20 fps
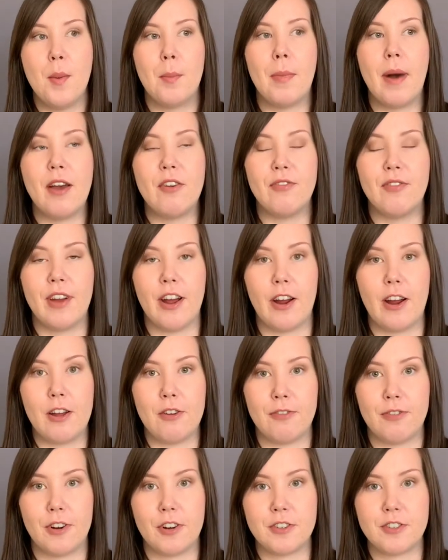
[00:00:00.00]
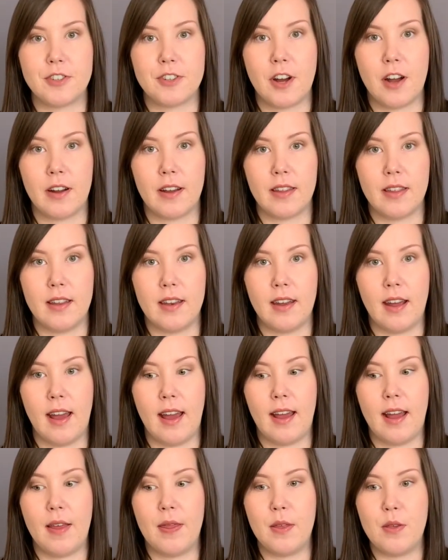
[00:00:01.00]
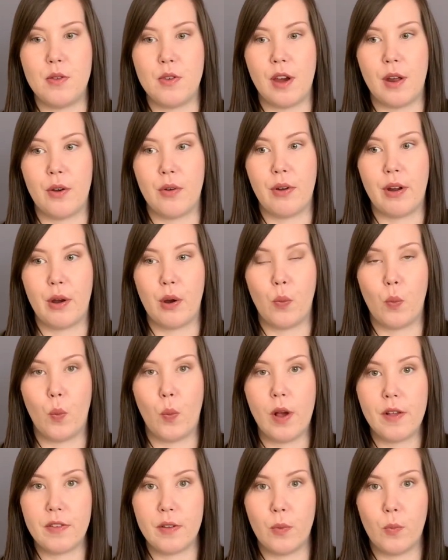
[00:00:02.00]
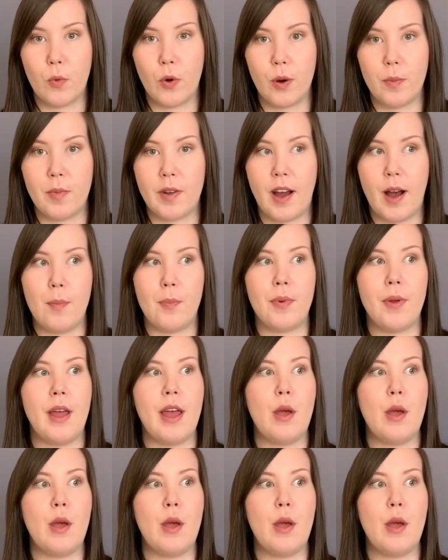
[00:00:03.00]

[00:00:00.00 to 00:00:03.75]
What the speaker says: my very first dog of the day, and the generator wasn't warmed up.